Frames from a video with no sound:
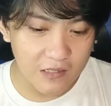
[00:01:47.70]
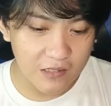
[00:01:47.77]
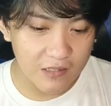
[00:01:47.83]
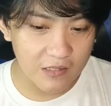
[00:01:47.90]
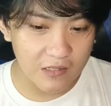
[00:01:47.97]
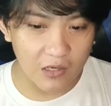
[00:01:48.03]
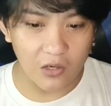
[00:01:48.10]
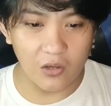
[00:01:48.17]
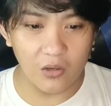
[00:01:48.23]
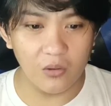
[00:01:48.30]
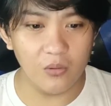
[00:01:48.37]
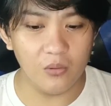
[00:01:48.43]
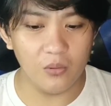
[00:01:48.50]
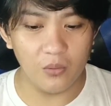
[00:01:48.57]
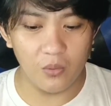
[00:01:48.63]

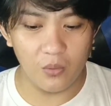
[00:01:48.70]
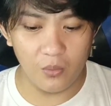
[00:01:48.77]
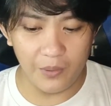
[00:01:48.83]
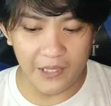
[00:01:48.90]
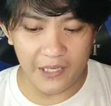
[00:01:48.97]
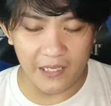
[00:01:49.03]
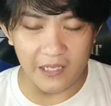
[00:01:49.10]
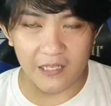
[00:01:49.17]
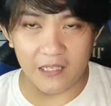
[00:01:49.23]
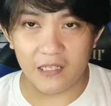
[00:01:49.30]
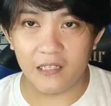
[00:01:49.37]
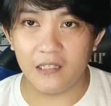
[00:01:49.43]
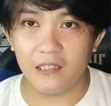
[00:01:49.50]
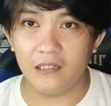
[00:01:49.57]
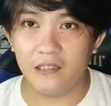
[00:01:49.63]
So we
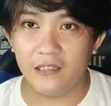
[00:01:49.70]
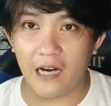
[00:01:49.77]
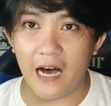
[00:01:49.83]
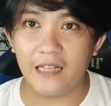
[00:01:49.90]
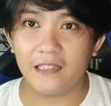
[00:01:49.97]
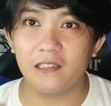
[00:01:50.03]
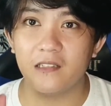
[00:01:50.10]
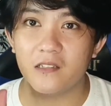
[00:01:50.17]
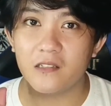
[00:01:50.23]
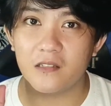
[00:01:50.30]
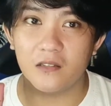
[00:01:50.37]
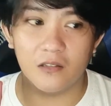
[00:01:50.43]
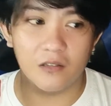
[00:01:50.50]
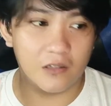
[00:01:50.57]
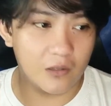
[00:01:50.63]
got
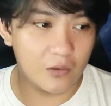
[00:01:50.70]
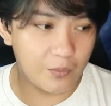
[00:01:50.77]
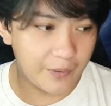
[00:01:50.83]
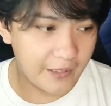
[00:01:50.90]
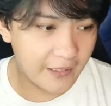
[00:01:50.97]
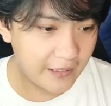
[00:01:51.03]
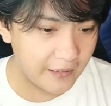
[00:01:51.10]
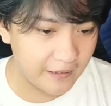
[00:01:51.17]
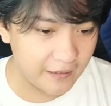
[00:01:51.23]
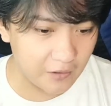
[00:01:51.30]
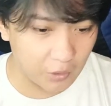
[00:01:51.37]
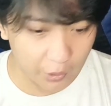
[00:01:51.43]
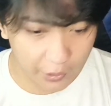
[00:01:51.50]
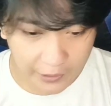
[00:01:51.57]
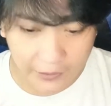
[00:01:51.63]
or we
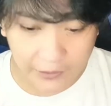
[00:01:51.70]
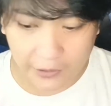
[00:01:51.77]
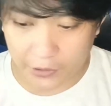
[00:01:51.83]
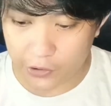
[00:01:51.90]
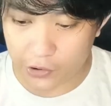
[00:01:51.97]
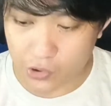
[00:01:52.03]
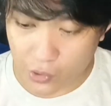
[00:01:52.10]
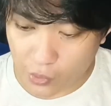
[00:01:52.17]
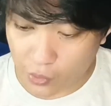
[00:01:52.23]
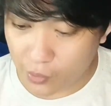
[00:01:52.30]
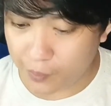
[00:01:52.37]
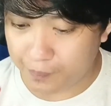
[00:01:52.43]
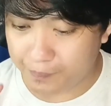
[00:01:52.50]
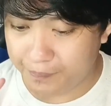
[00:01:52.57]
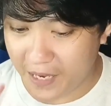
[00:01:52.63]
ordered
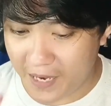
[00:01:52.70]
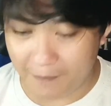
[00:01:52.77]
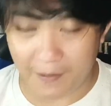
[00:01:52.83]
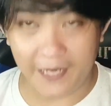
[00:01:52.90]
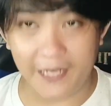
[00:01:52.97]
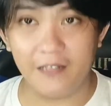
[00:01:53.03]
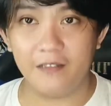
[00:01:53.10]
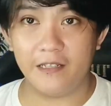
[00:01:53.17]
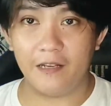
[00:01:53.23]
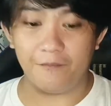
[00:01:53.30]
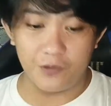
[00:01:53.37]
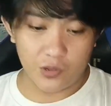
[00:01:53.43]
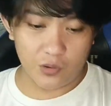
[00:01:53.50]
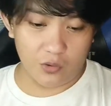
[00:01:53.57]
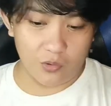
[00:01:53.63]
two Beyblade.
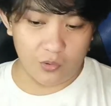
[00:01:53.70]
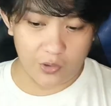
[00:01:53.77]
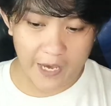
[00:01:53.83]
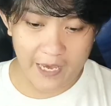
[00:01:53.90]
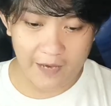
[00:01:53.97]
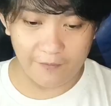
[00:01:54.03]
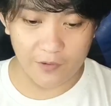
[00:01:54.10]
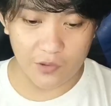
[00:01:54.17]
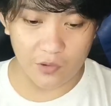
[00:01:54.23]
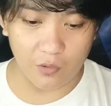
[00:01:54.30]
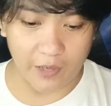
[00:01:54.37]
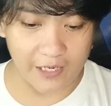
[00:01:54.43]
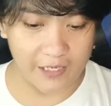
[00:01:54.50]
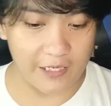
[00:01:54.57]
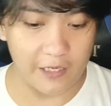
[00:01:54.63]
Yep, so I have two
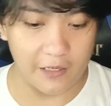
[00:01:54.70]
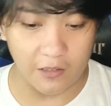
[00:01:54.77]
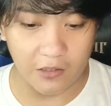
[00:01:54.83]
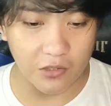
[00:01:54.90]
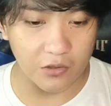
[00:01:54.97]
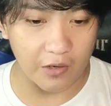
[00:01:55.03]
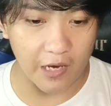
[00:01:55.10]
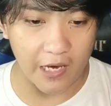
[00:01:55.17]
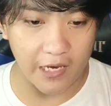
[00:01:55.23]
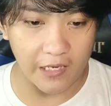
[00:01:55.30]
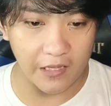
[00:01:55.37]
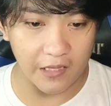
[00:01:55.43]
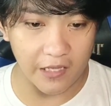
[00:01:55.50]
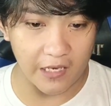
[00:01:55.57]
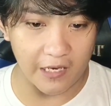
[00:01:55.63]
right here. So I
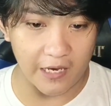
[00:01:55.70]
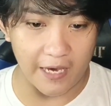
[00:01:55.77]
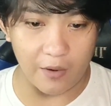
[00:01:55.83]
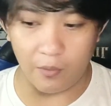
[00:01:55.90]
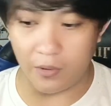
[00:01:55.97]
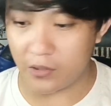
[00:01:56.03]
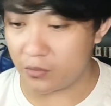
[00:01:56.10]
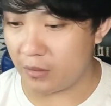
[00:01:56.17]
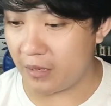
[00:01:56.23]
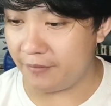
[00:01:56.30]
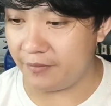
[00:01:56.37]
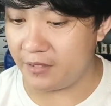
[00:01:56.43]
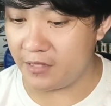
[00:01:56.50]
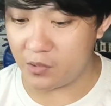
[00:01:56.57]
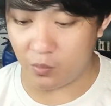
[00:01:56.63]
think I want to
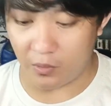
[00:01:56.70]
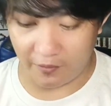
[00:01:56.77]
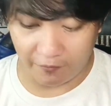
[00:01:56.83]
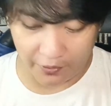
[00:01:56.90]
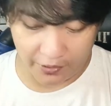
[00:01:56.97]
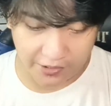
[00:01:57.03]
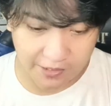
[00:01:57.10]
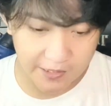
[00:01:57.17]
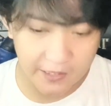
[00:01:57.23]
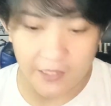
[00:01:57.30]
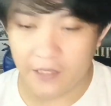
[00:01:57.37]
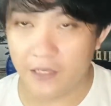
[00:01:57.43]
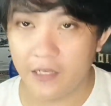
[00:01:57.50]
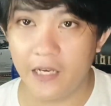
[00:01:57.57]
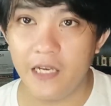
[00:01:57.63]
have this one first.
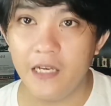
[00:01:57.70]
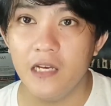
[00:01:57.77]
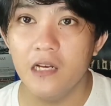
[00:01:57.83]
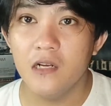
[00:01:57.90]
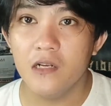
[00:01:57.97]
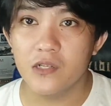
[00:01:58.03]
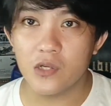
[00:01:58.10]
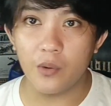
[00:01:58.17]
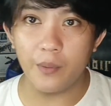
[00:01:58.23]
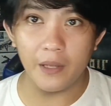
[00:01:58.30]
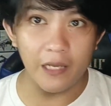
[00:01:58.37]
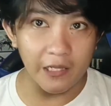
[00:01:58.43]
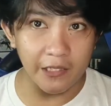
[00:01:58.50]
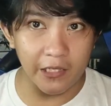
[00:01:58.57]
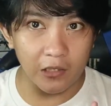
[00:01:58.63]
Okay, so
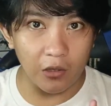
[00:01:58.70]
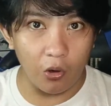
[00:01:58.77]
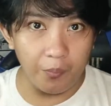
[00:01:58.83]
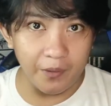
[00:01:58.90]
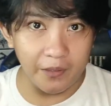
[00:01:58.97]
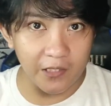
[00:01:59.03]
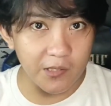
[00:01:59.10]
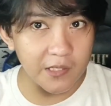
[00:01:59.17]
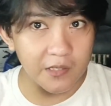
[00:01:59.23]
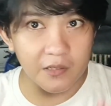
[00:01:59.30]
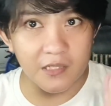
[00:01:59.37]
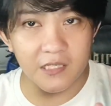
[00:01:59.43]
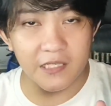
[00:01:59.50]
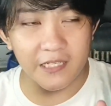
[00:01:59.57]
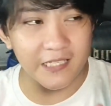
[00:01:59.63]
we'll not yet open this
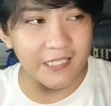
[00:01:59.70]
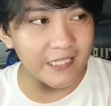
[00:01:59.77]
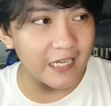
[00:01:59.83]
because it's